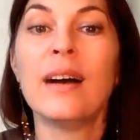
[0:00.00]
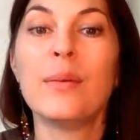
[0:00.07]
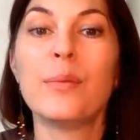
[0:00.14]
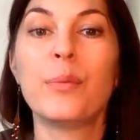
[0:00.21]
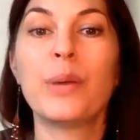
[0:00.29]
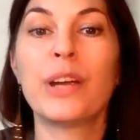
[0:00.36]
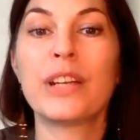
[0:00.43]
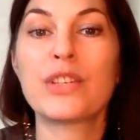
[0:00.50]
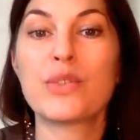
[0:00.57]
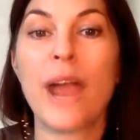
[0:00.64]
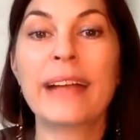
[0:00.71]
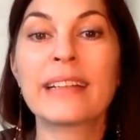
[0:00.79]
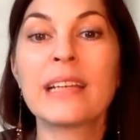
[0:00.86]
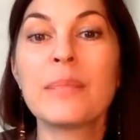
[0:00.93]
we're
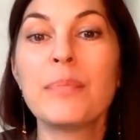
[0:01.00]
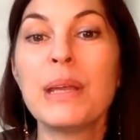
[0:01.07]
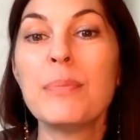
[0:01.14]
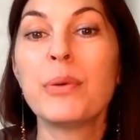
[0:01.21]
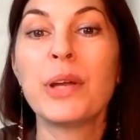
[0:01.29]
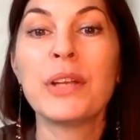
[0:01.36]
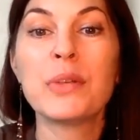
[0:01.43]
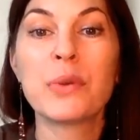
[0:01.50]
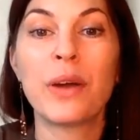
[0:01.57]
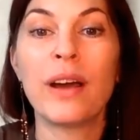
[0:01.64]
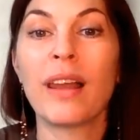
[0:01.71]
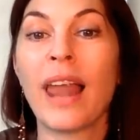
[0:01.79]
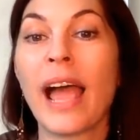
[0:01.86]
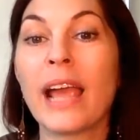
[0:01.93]
attracting people into
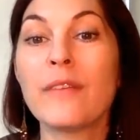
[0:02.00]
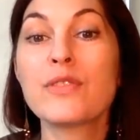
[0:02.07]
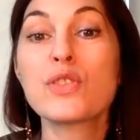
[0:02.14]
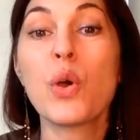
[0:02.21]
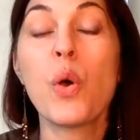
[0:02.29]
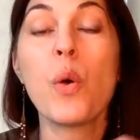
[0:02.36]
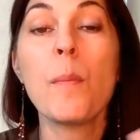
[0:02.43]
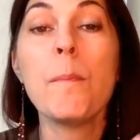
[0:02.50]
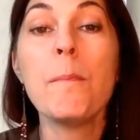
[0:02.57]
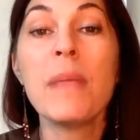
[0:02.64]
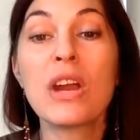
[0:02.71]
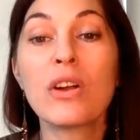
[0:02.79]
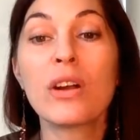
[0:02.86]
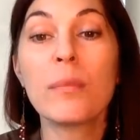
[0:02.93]
our lives who
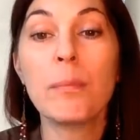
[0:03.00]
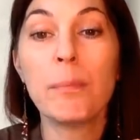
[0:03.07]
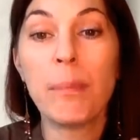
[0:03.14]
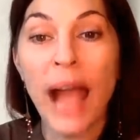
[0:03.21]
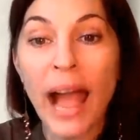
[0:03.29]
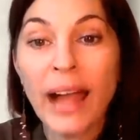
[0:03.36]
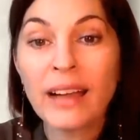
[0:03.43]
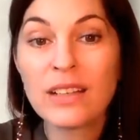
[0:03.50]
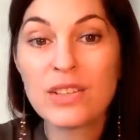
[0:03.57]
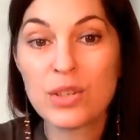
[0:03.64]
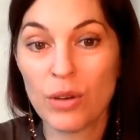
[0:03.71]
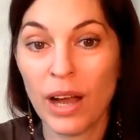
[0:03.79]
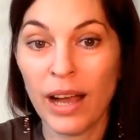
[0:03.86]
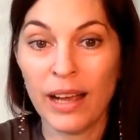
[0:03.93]
mirror back
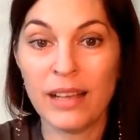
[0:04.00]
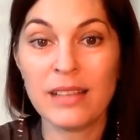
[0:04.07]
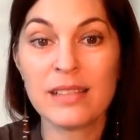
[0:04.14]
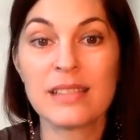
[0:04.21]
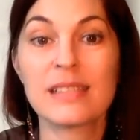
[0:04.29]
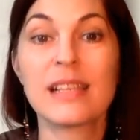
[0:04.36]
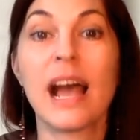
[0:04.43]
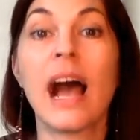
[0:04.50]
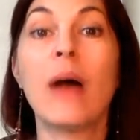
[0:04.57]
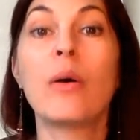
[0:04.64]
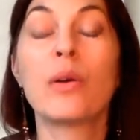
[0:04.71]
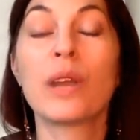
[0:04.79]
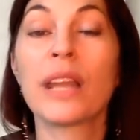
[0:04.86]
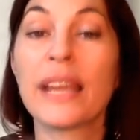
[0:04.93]
to us
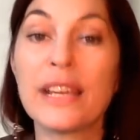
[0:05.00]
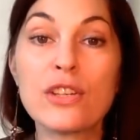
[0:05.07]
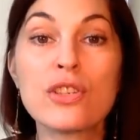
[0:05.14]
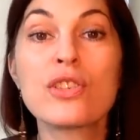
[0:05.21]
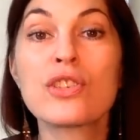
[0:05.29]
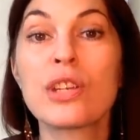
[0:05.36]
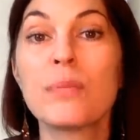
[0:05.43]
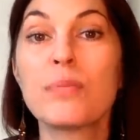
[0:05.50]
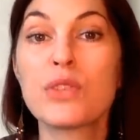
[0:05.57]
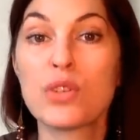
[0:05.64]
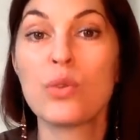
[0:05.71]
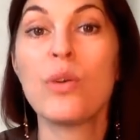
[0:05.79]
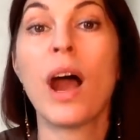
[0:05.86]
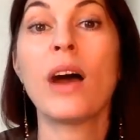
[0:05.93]
our relationship
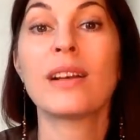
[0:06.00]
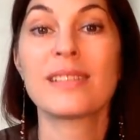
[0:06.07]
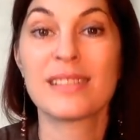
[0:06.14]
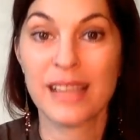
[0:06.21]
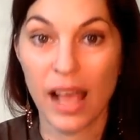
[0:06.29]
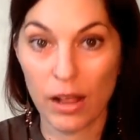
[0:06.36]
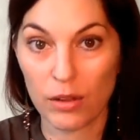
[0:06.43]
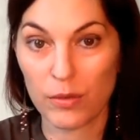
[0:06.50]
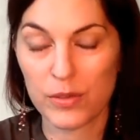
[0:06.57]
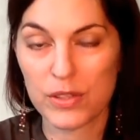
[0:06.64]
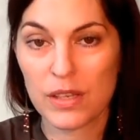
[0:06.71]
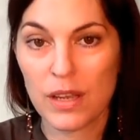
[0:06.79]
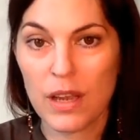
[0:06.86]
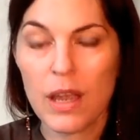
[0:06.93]
to
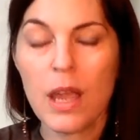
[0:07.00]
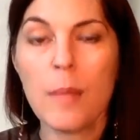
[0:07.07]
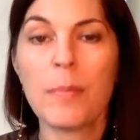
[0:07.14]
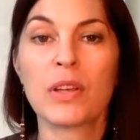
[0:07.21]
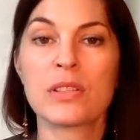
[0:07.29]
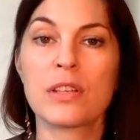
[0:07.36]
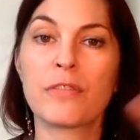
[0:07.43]
ourselves. Because the